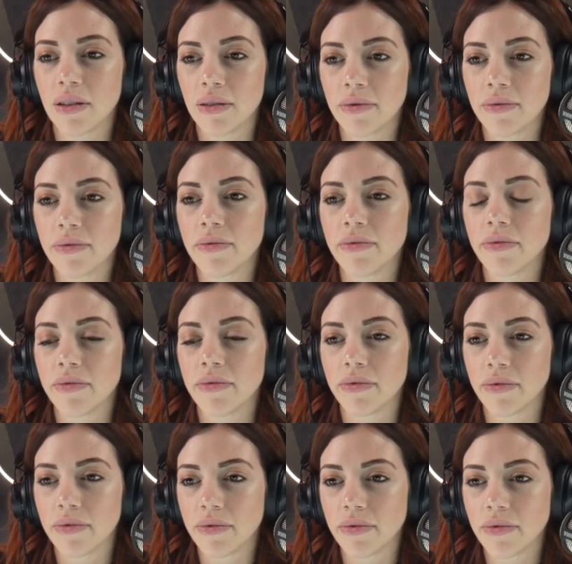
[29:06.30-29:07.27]

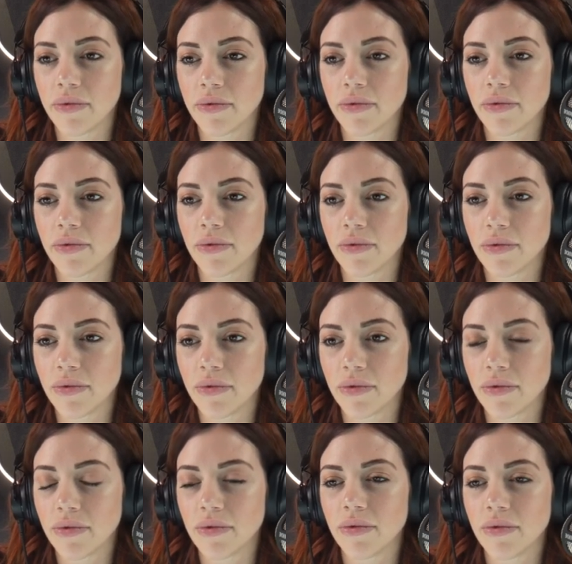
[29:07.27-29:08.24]

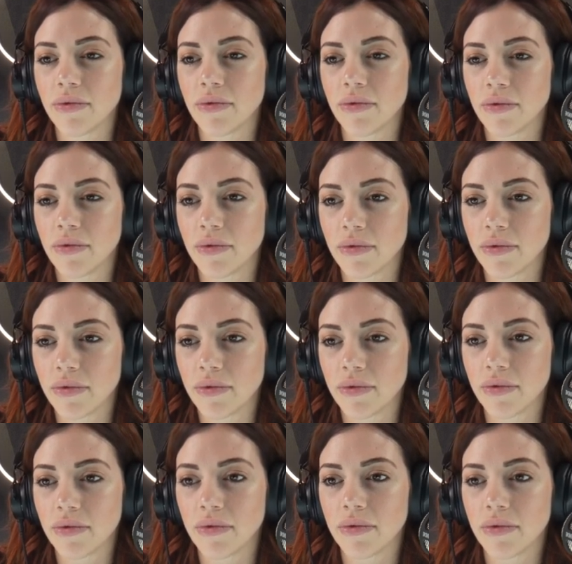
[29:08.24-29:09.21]

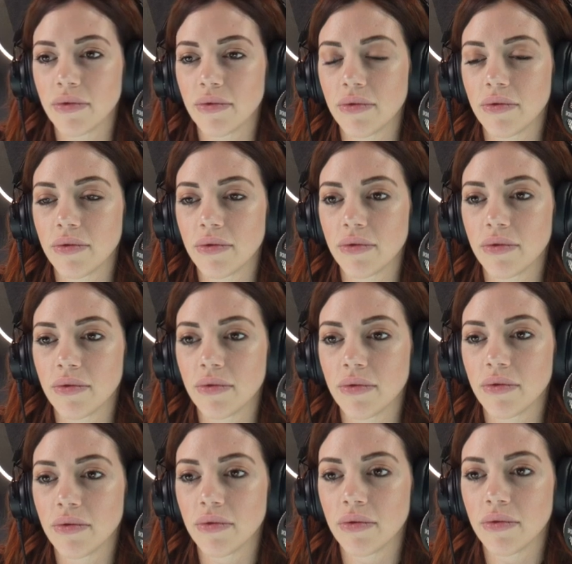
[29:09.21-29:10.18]

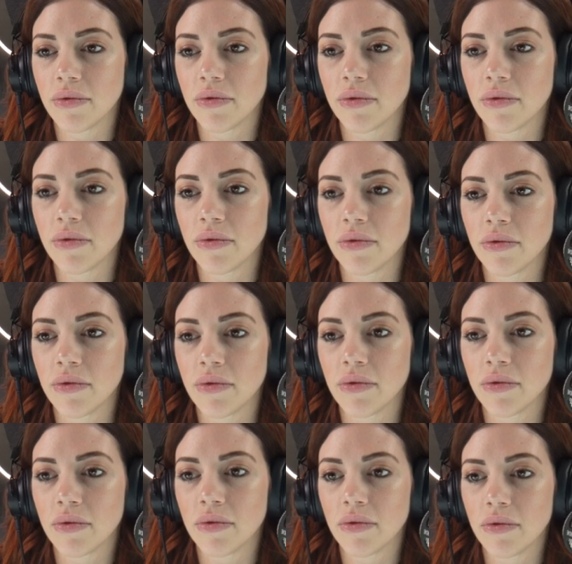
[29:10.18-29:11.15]
(silent)